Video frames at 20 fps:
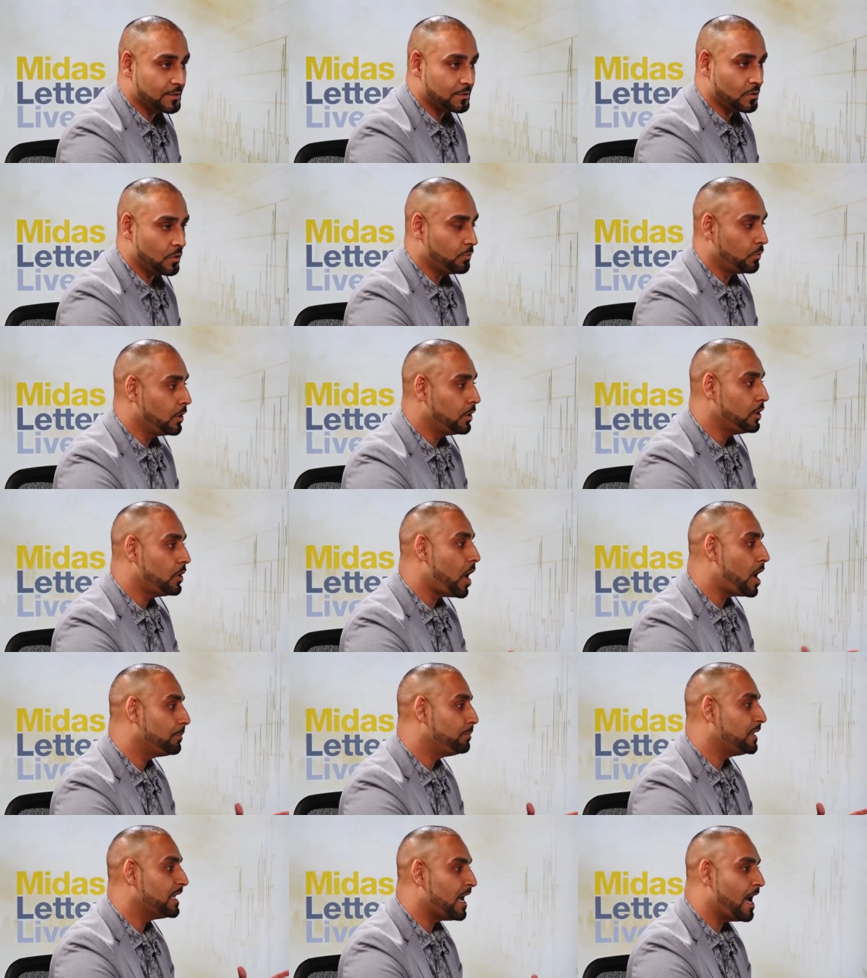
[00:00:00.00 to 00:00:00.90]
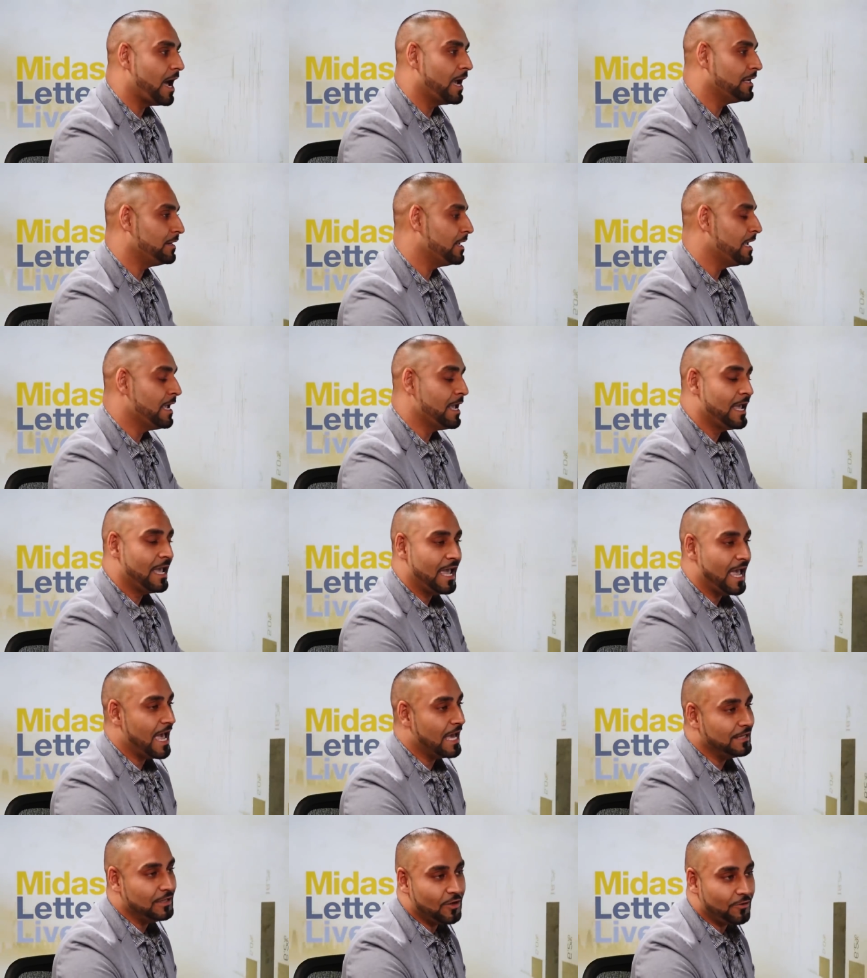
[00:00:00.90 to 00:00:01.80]
So we're not behind
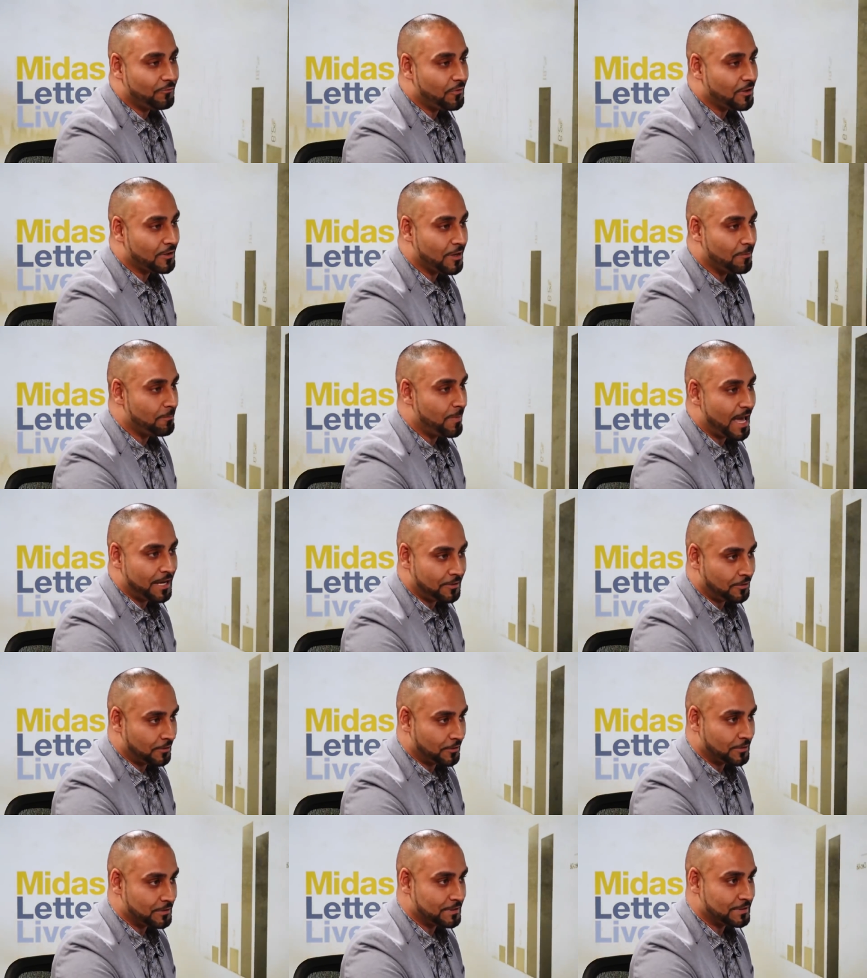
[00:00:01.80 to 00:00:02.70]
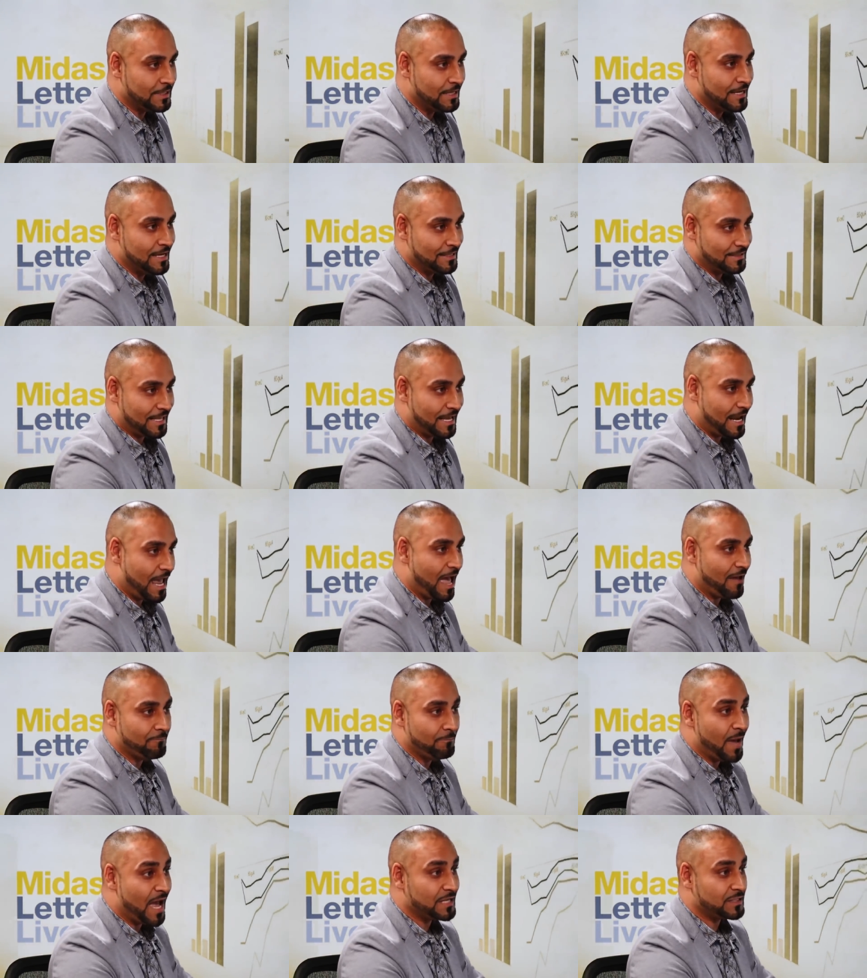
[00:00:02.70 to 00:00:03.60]
any of our competitors that
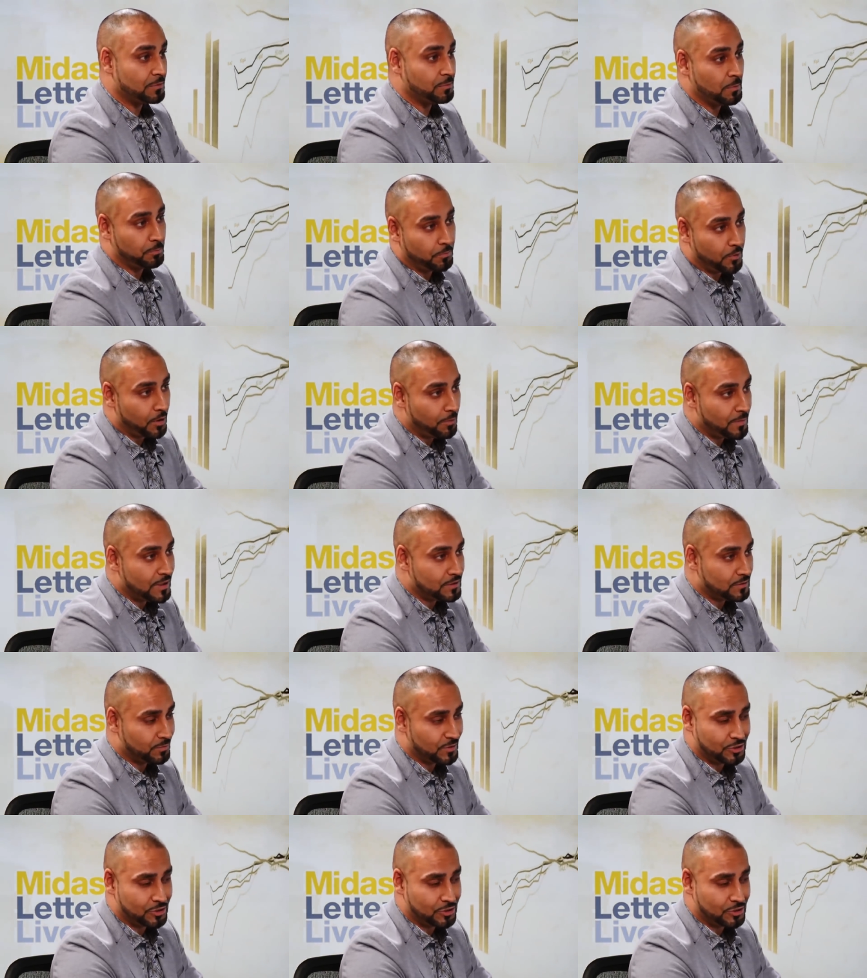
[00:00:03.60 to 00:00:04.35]
have maximum permits,